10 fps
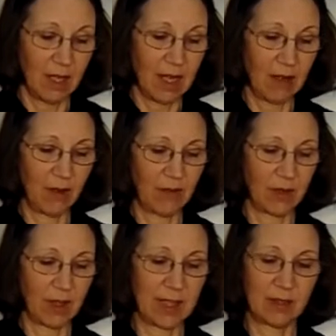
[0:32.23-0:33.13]

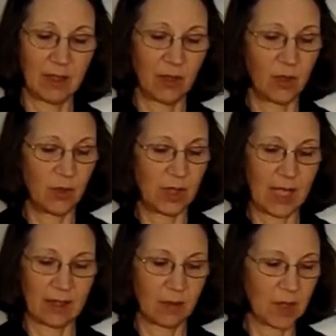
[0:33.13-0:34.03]
However, his
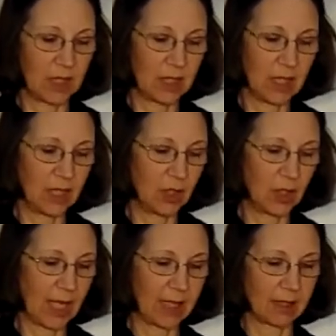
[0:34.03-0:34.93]
enthusiasm continued
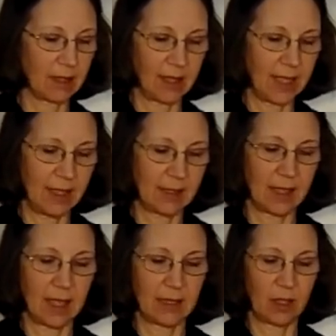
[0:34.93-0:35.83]
to escalate as he
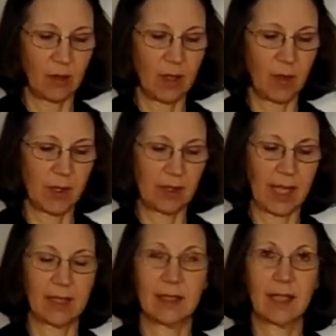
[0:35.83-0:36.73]
got to Grandma
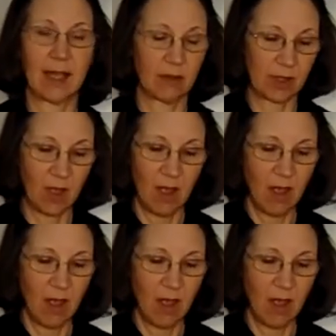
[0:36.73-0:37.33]
Sally's house.